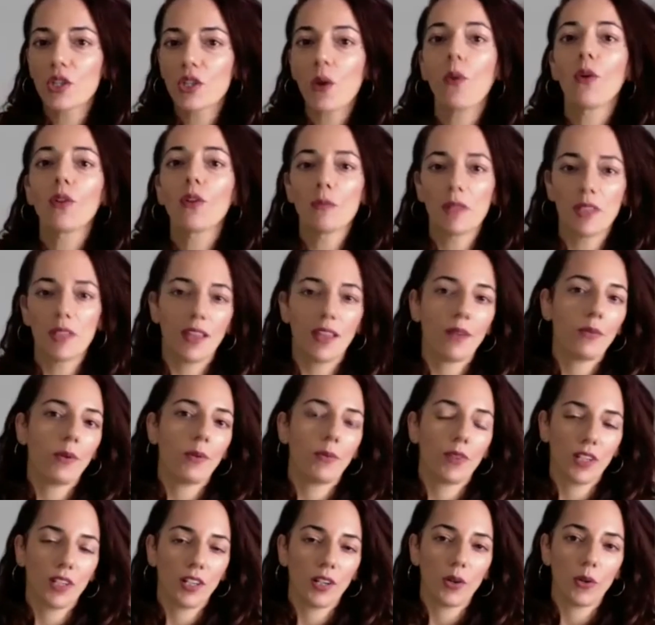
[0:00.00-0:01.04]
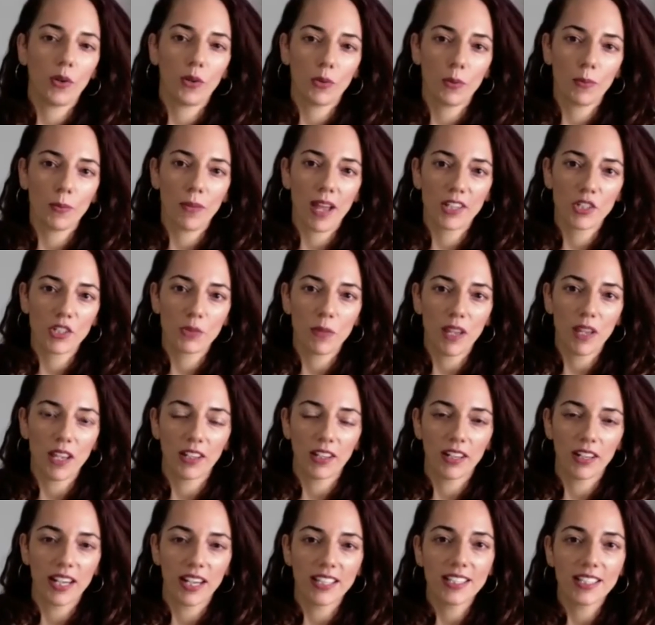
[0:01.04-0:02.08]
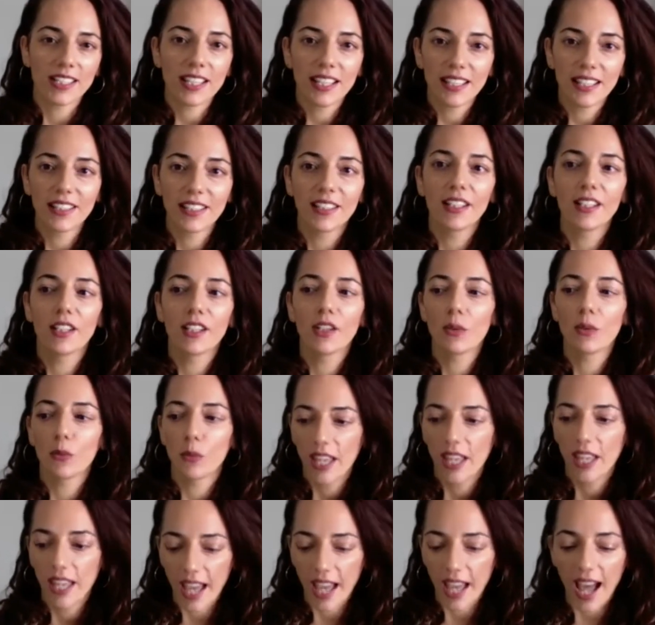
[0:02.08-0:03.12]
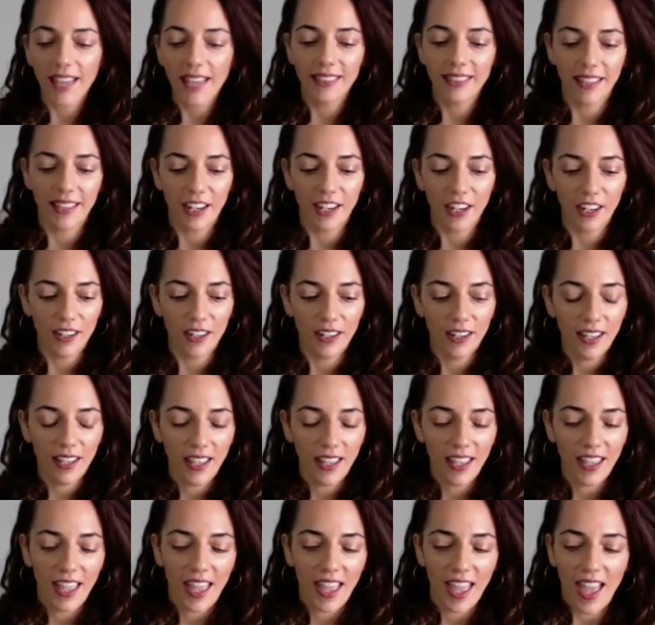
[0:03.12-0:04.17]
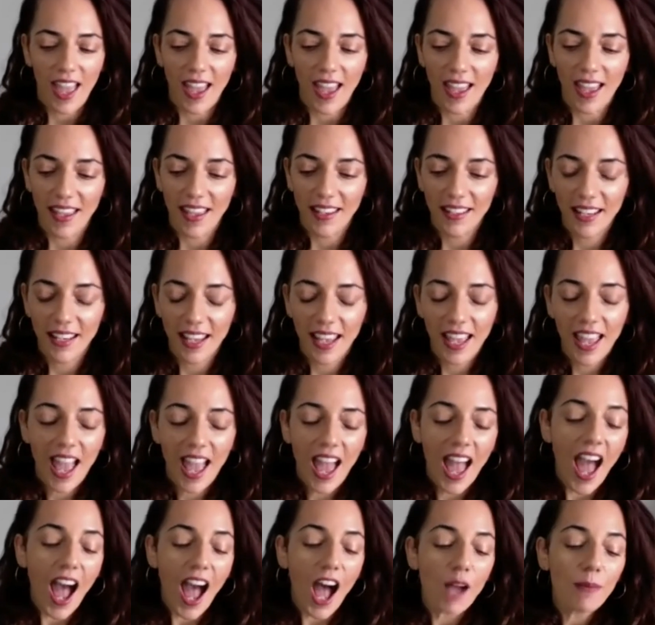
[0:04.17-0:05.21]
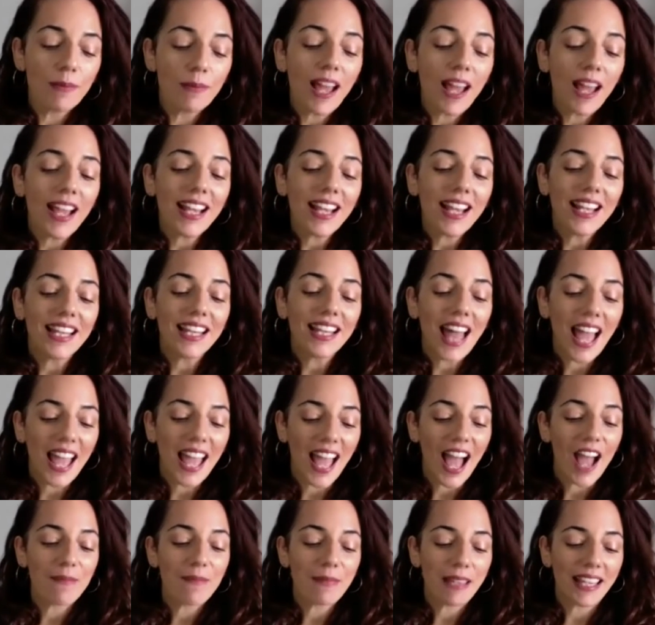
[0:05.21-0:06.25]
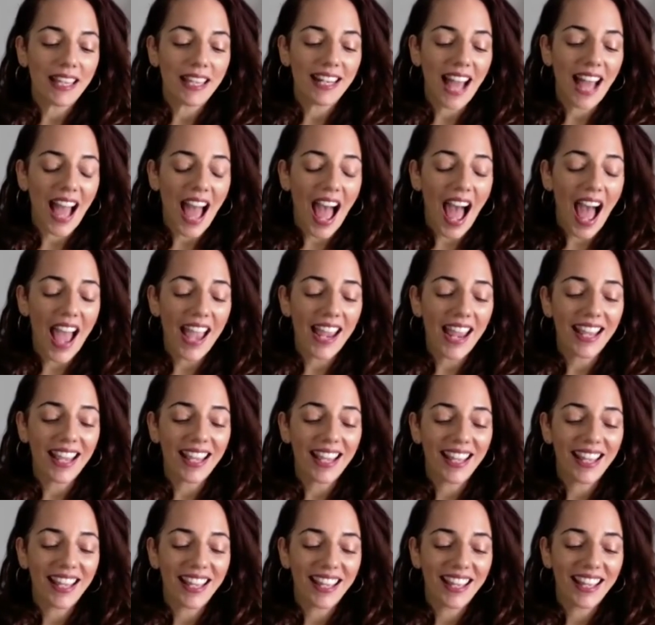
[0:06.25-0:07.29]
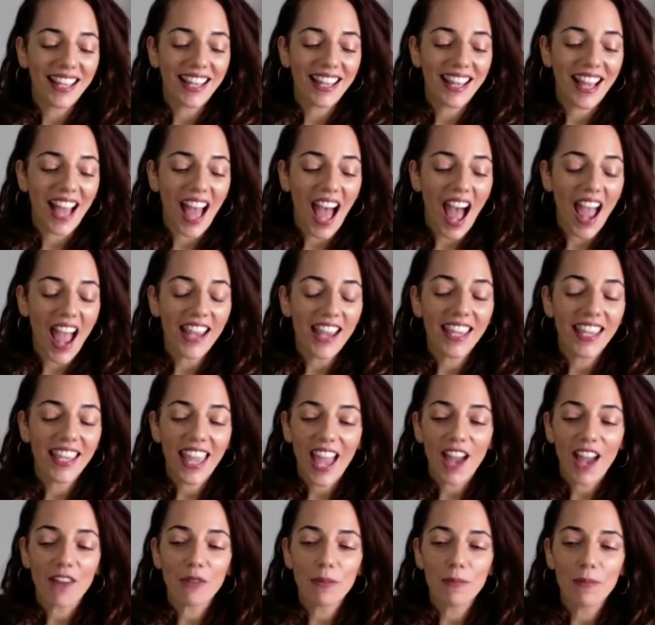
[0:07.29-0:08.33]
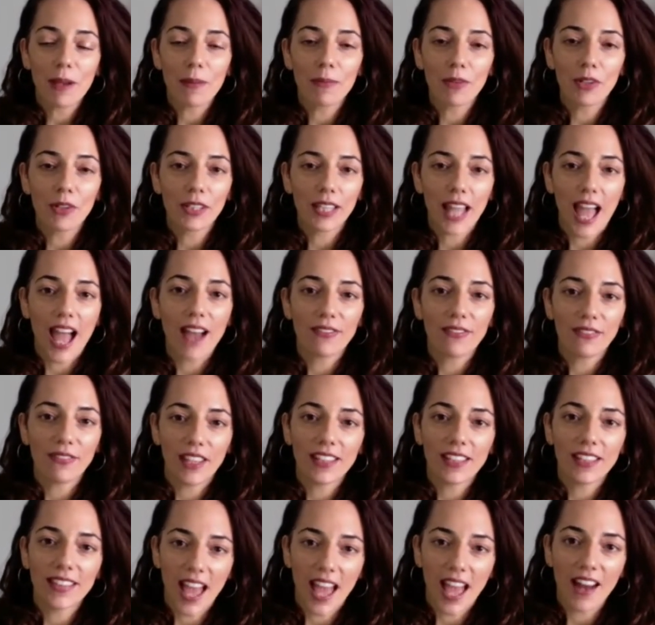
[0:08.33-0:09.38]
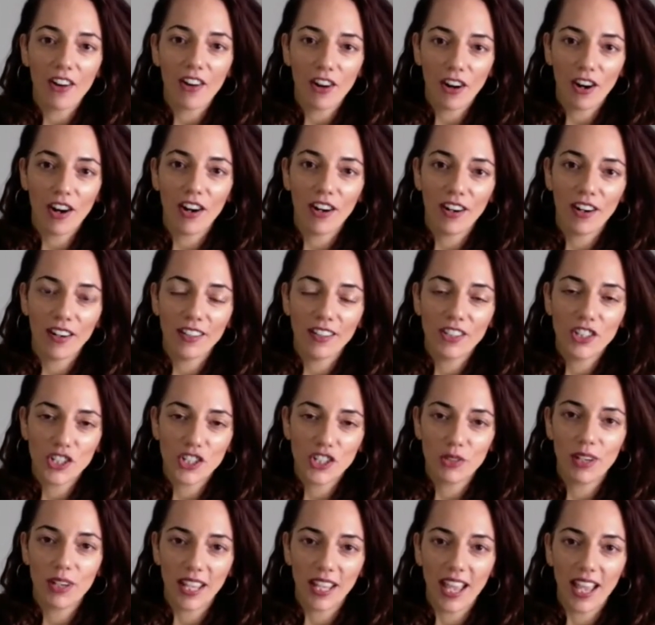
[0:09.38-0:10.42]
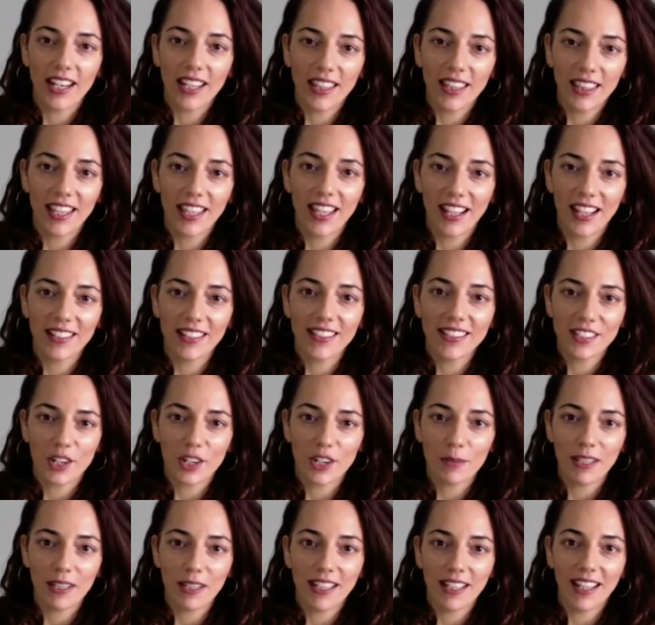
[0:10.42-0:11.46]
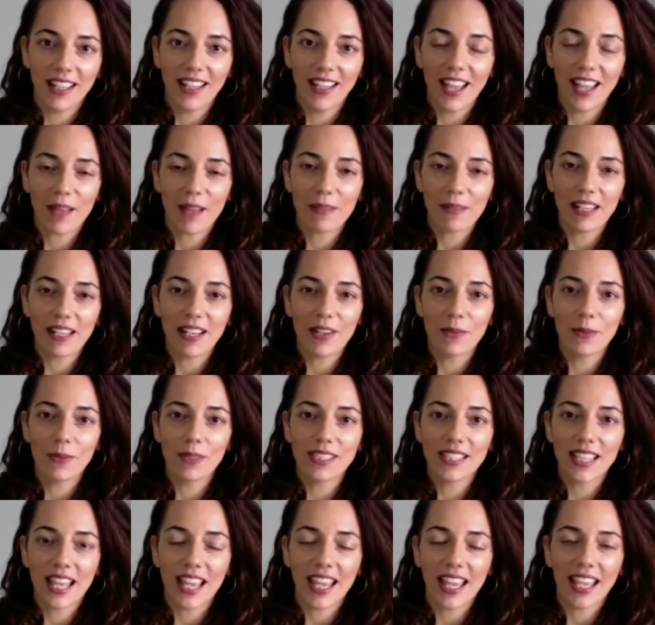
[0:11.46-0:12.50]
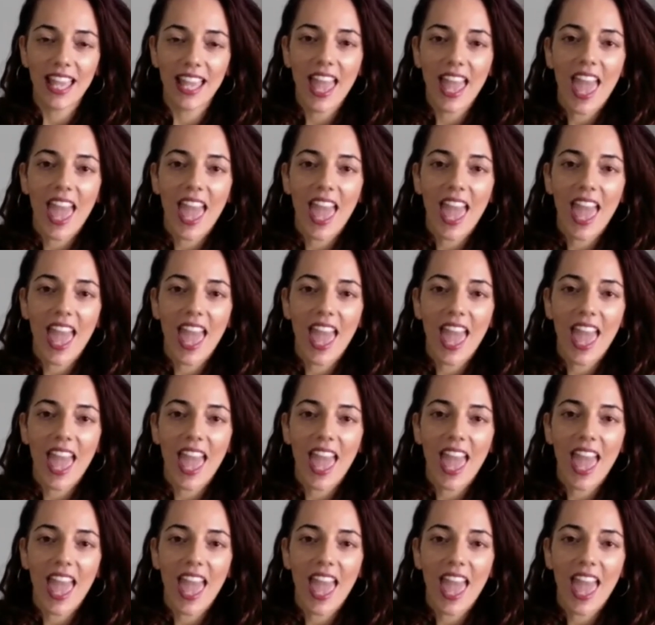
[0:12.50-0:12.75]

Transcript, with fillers: told me that we were going to go to a matchmaker until we got there. And I'm not going to lie. I mean, I I can't remember laughing that hard shooting anything else in Armenia. I mean, it was like